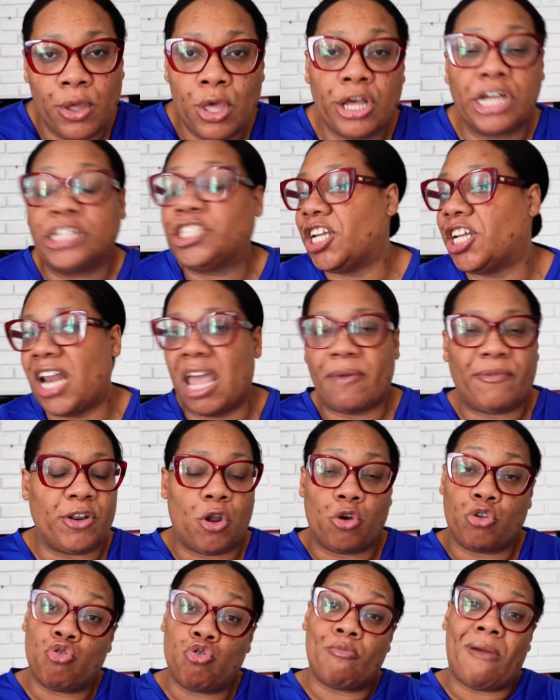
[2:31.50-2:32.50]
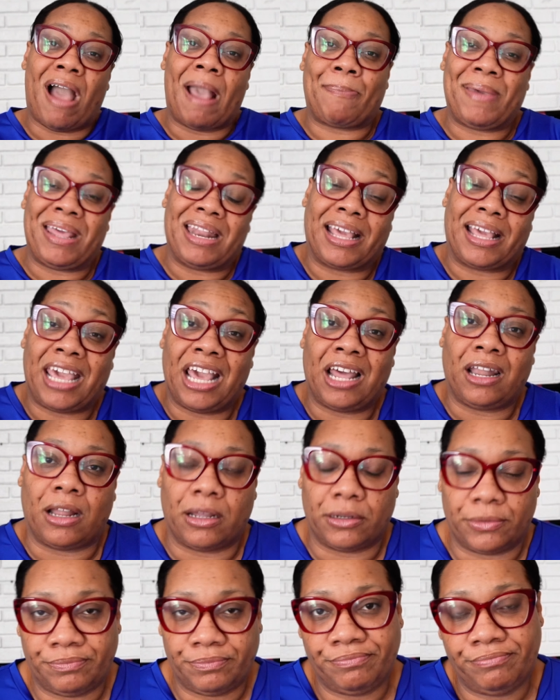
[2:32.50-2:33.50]
Cause you never know, you might be the
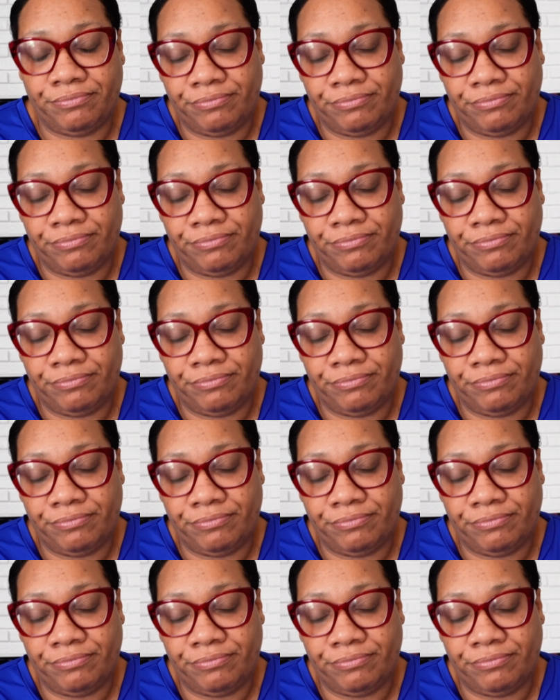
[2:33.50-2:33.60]
killer.